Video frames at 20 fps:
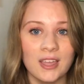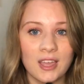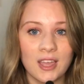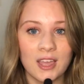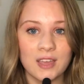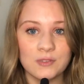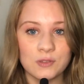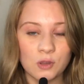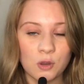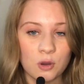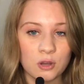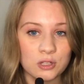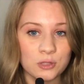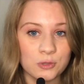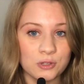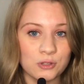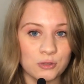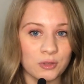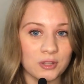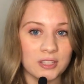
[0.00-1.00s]
If you go on to
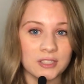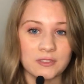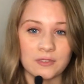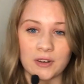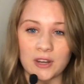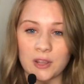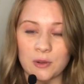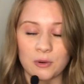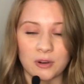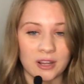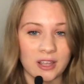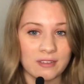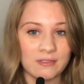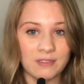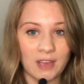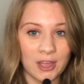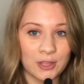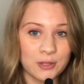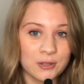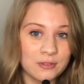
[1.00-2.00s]
enjoy this video or get
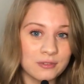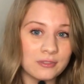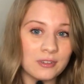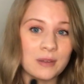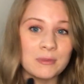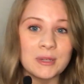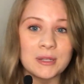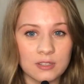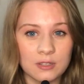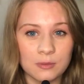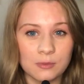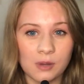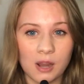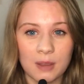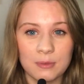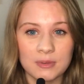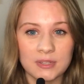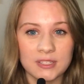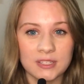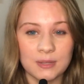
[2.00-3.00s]
value from it,
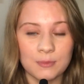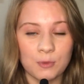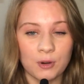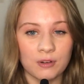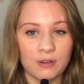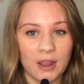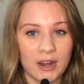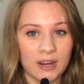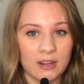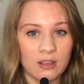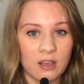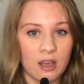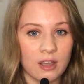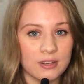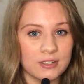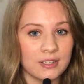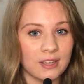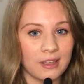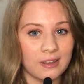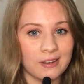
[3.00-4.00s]
subscribe to see more writing
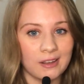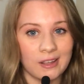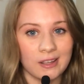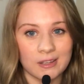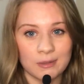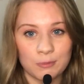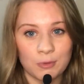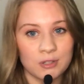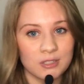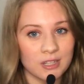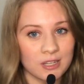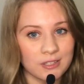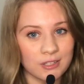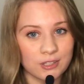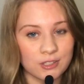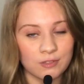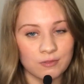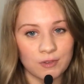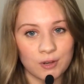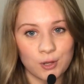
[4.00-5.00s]
content and book
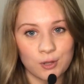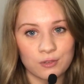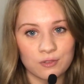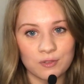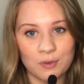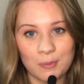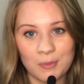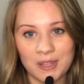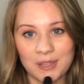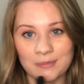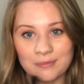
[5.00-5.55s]
dissection videos from me.